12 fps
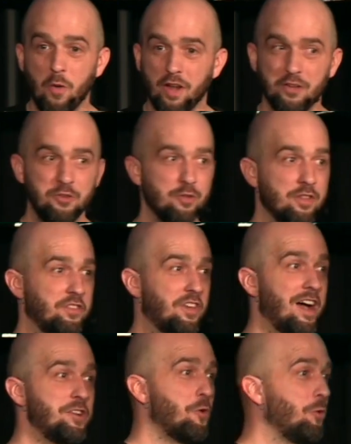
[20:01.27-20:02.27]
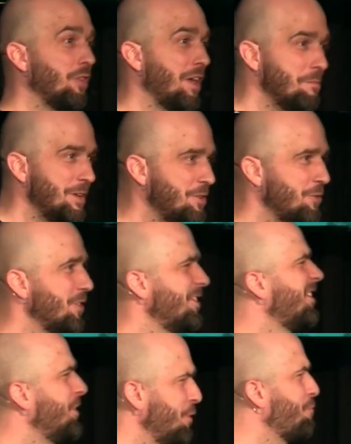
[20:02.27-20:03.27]
want to do this. God, don't let me do
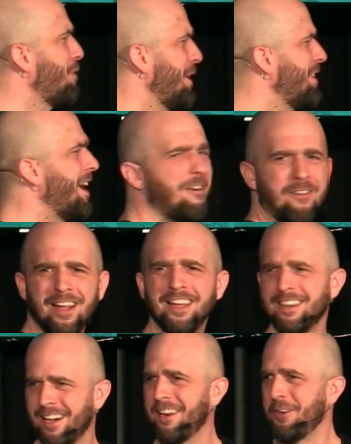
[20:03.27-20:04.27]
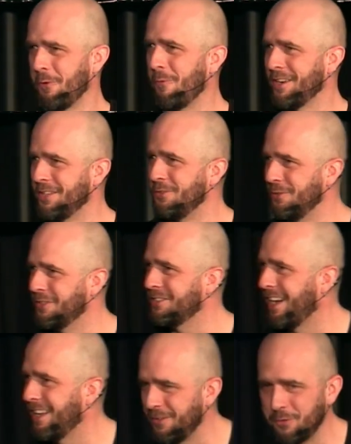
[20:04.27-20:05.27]
this. You've prayed that, right? God, I don't want to do this.
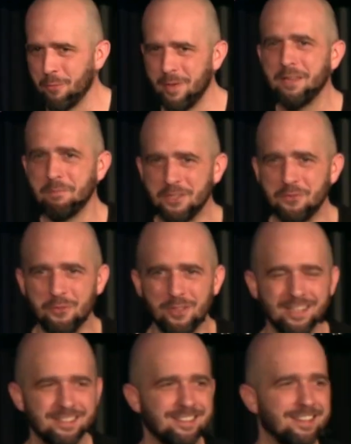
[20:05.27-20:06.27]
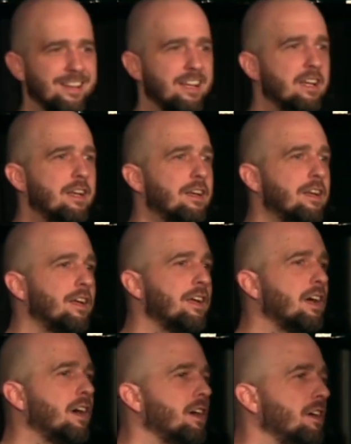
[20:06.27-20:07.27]
God, don't make me do this.
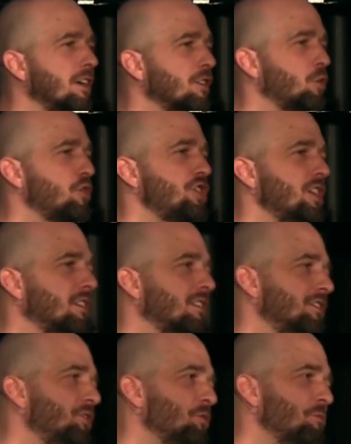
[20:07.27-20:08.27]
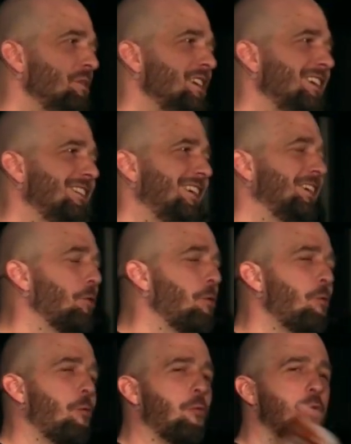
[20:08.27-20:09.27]
Here's where Jesus and you and me, like,
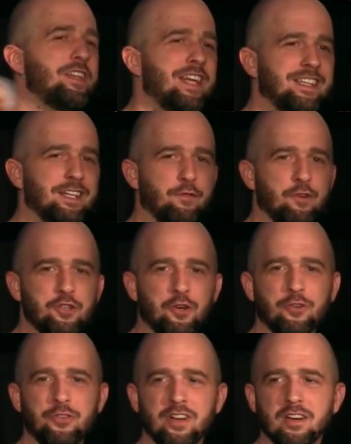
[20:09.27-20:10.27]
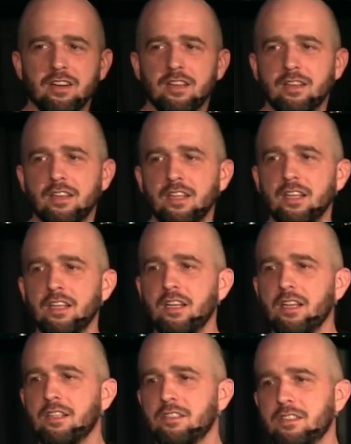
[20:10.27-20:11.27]
we take different turns here.
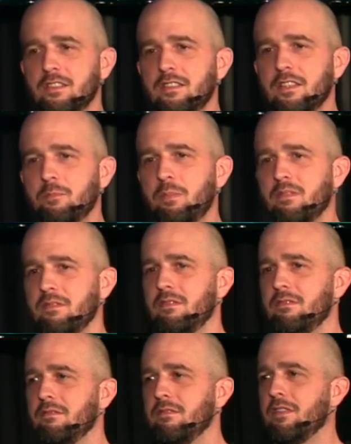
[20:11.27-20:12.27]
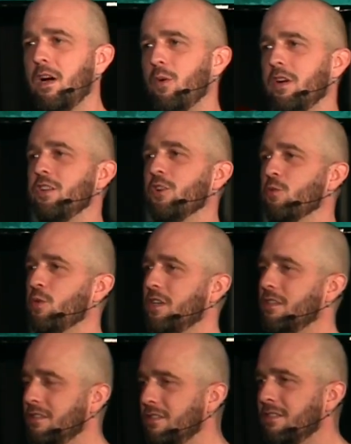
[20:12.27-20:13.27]
Jesus says, but I want your
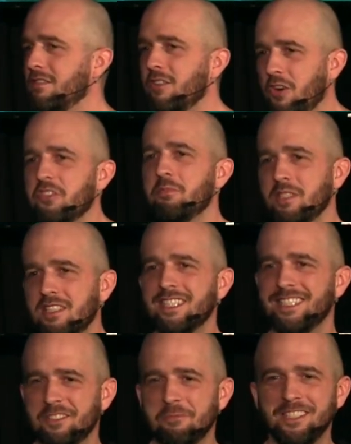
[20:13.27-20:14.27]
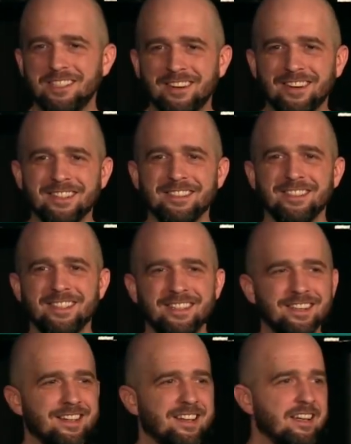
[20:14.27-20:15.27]
will ultimately to be done
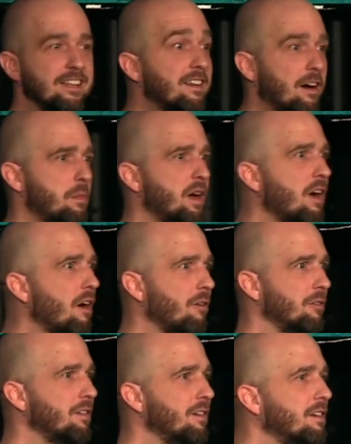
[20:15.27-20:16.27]
and not my own.